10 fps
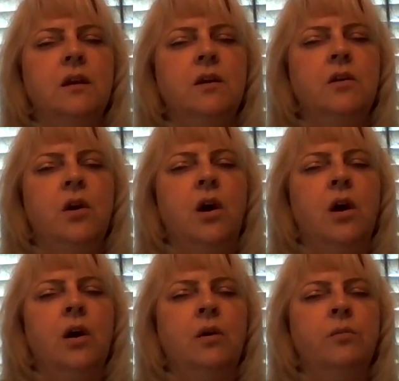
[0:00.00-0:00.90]
Your
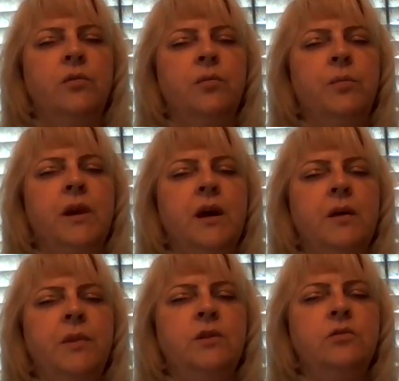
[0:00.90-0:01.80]
arms
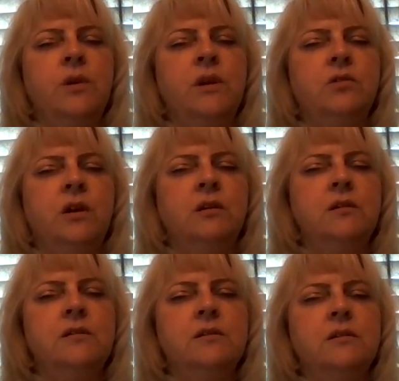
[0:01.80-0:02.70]
become the tree
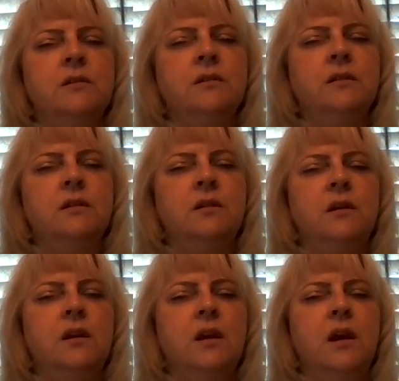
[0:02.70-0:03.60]
trunks.
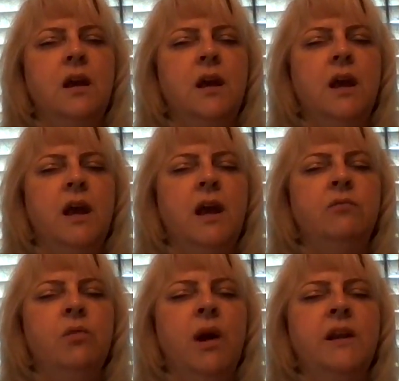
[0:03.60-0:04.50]

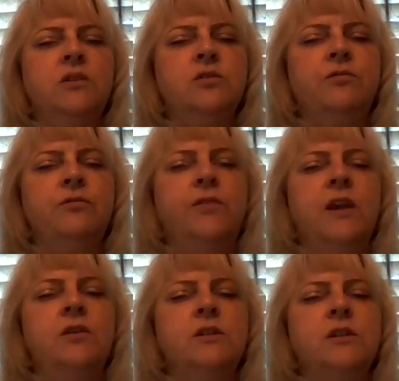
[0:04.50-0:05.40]
And right at your
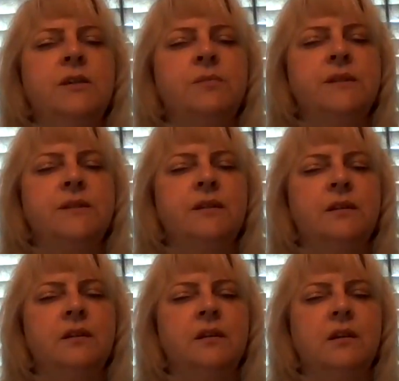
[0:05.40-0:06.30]
fingertips
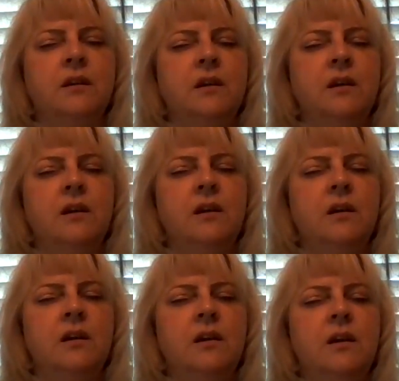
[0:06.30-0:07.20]

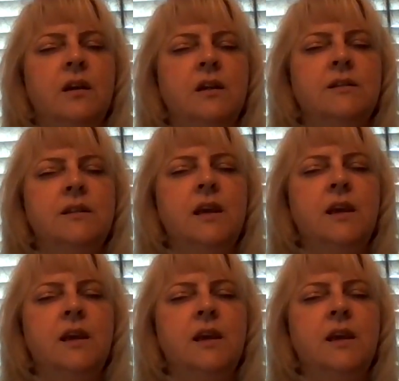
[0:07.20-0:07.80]
is the